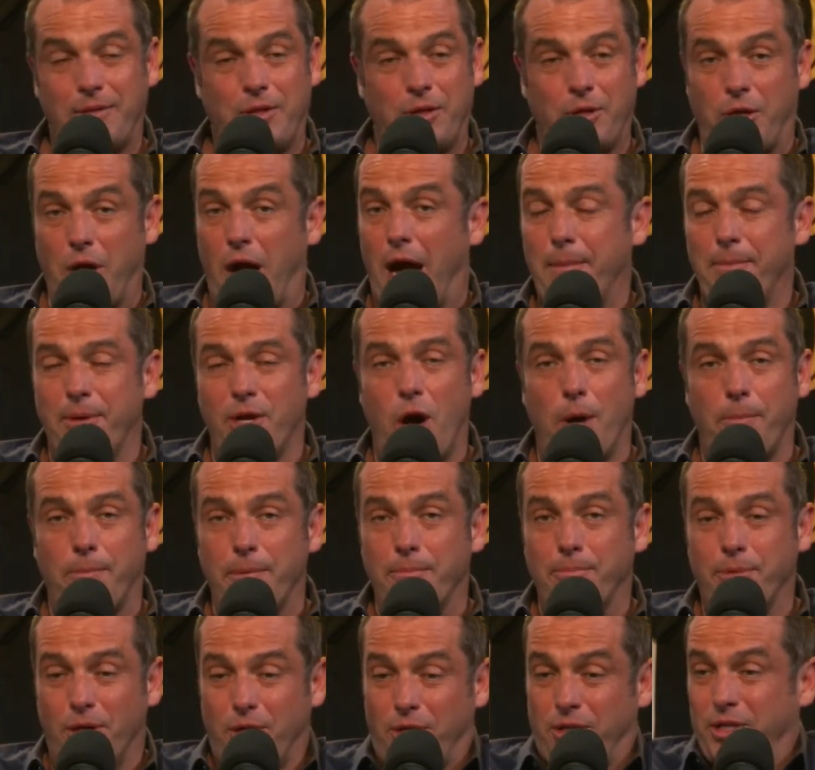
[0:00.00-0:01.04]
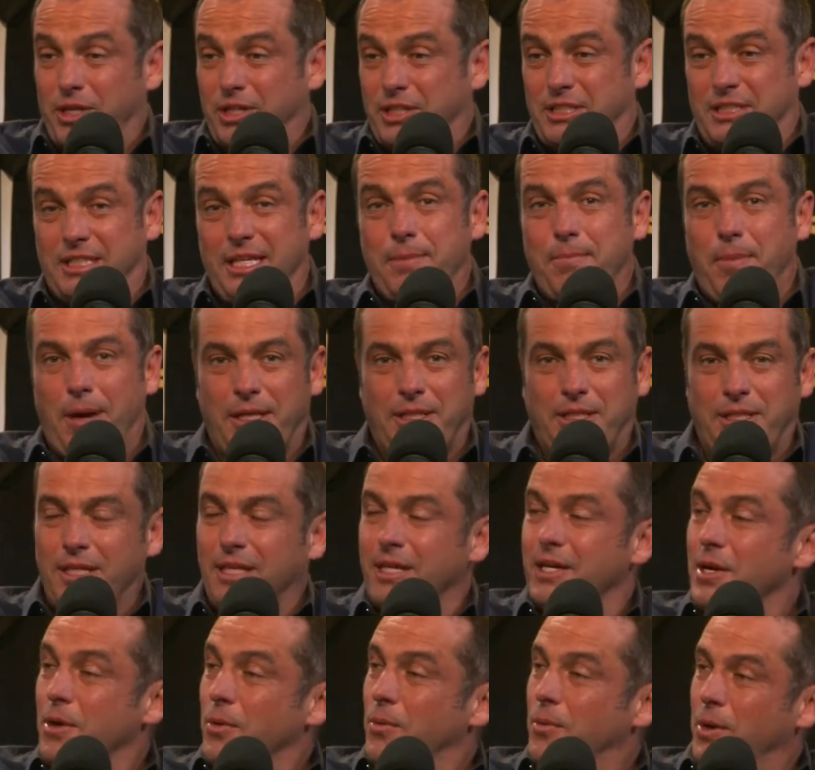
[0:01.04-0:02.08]
look, I'm an open book. You can see
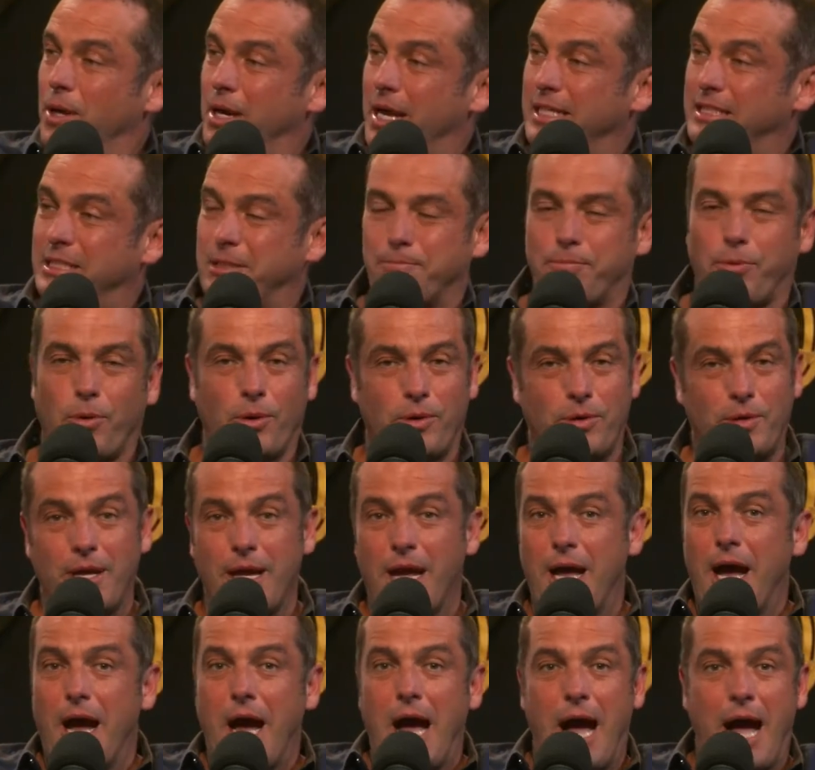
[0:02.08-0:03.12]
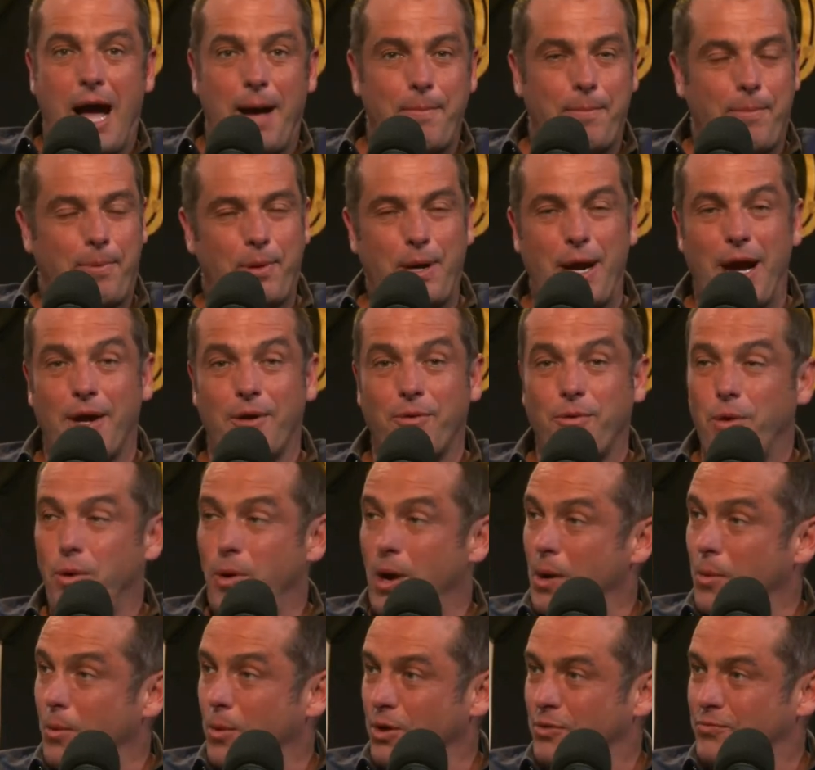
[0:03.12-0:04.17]
what I support. I'm proud of who
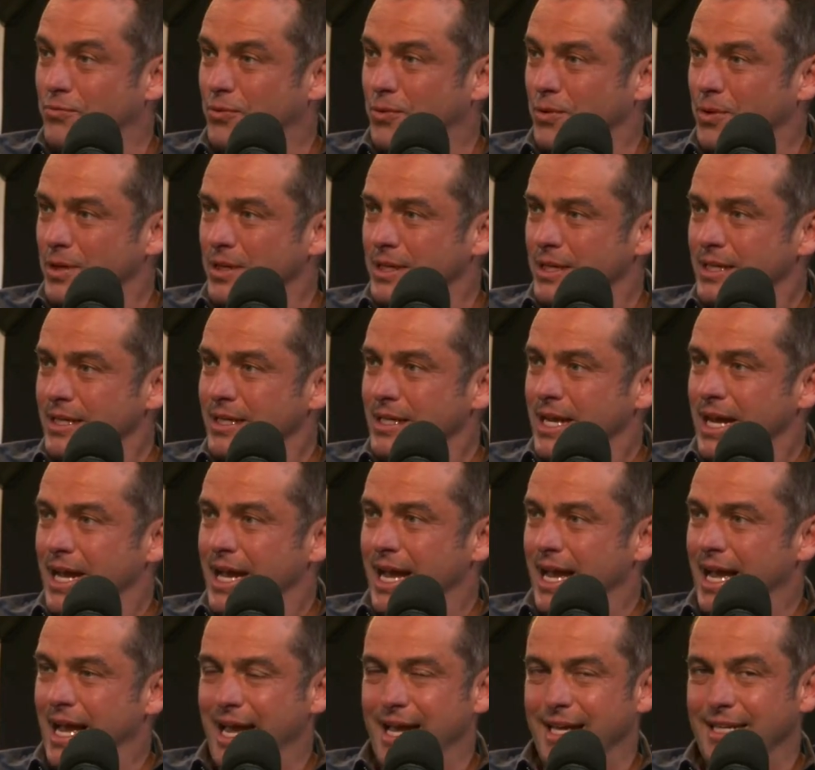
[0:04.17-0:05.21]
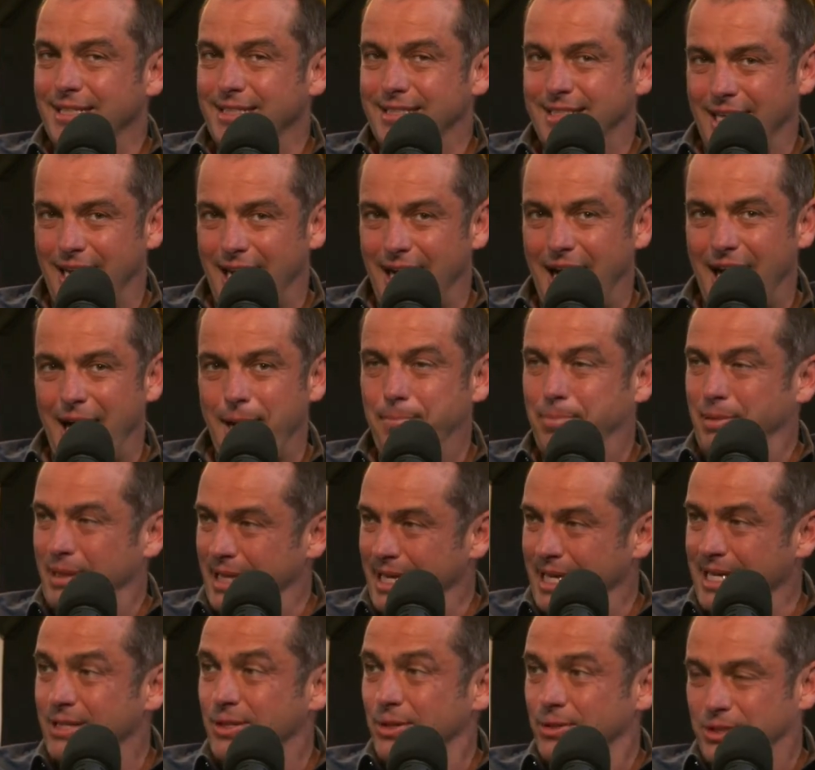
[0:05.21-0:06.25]
I work for, and I
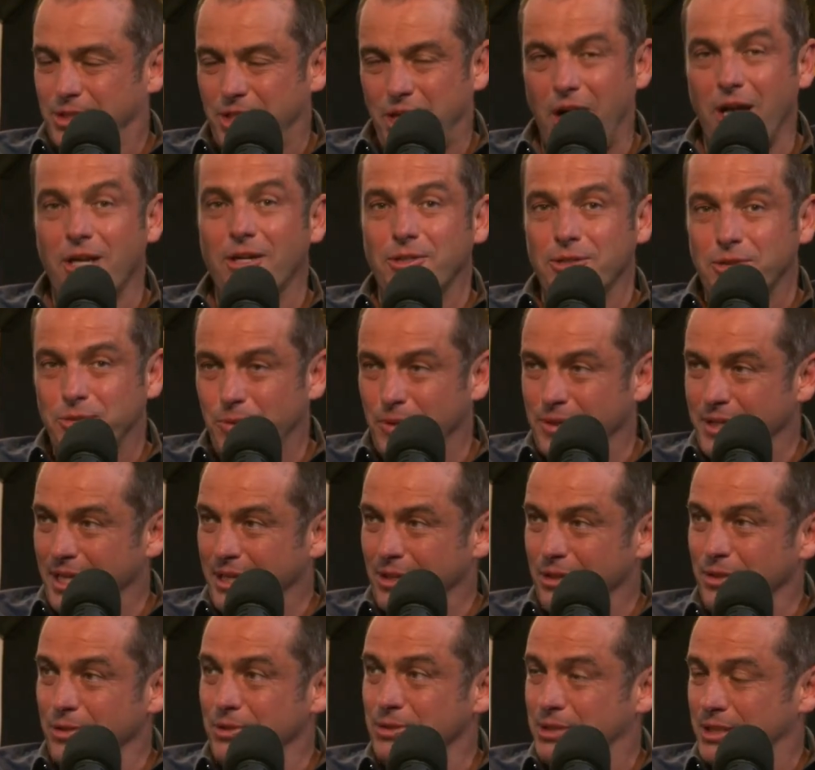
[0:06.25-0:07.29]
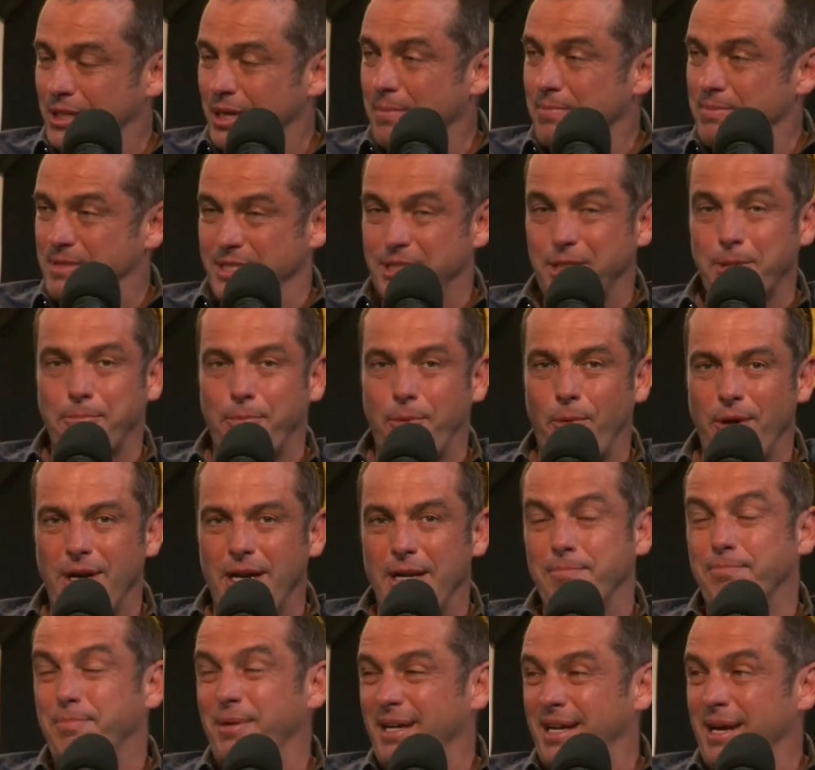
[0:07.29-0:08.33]
bleed those colors when they lose. I'm
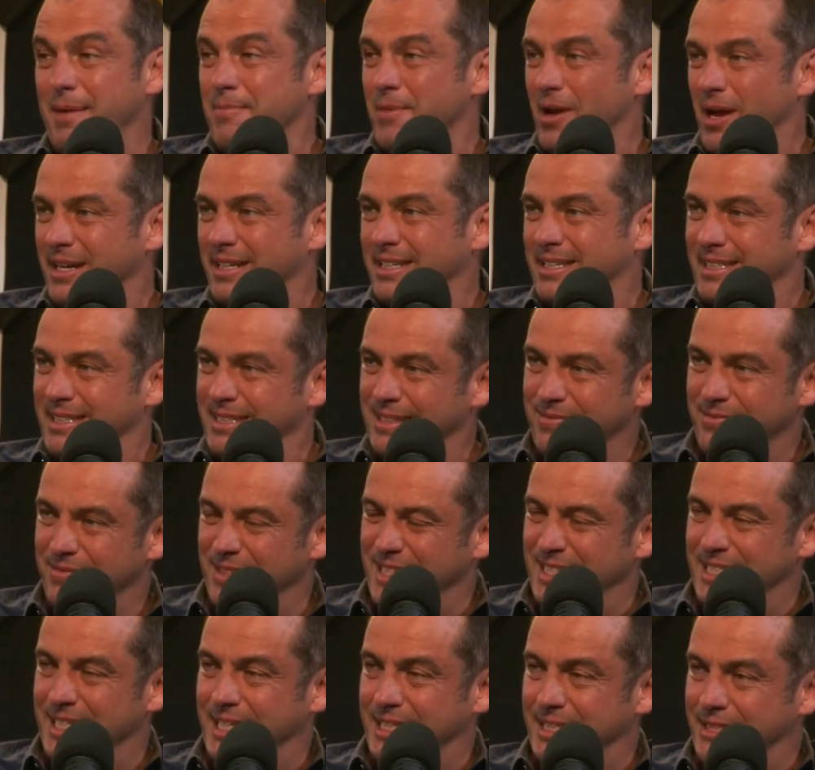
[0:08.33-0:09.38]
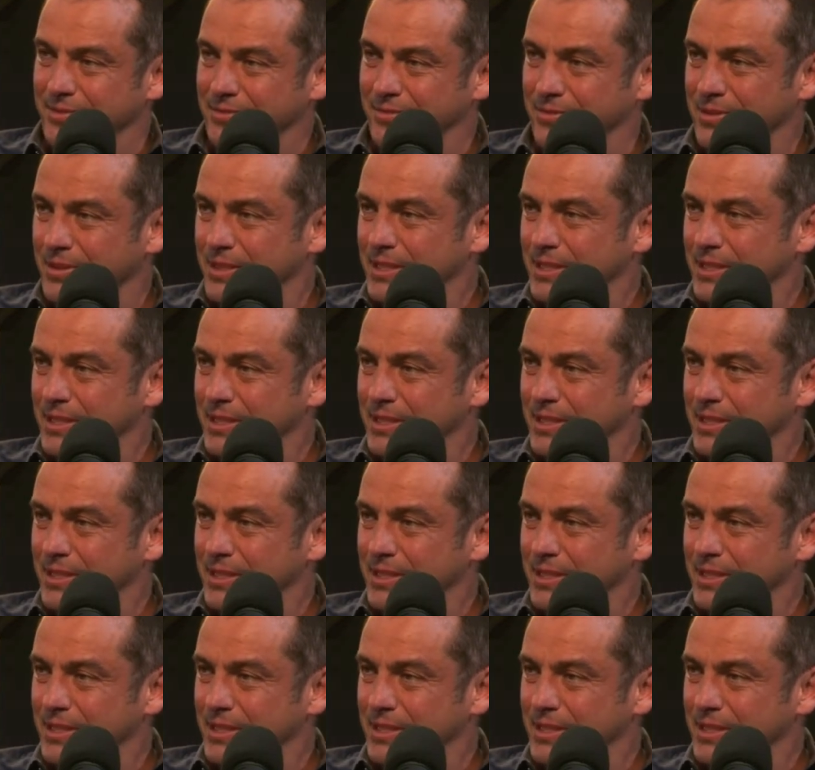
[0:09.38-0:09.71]
disappointed, but I'm not vindictive.